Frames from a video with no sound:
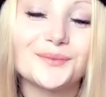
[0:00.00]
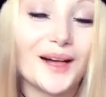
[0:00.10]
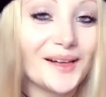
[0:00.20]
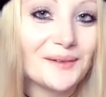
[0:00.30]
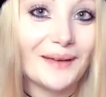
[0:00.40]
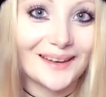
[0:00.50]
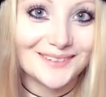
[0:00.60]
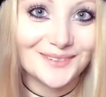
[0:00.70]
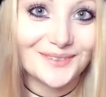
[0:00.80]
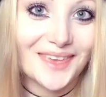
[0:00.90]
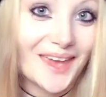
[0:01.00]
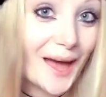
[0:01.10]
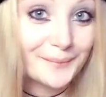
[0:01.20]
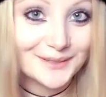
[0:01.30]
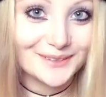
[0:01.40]
welcome back to the
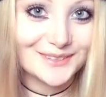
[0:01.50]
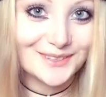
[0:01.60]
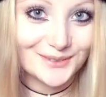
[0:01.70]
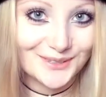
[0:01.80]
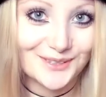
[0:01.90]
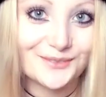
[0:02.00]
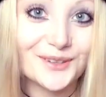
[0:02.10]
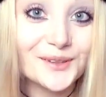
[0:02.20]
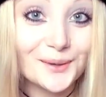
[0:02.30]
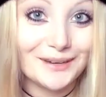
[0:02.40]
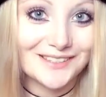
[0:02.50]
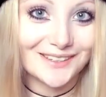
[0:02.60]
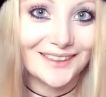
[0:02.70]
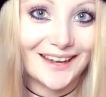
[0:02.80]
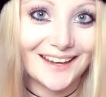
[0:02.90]
absolute source of gloominess
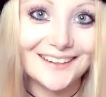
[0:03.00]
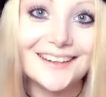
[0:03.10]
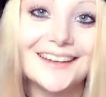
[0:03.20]
online.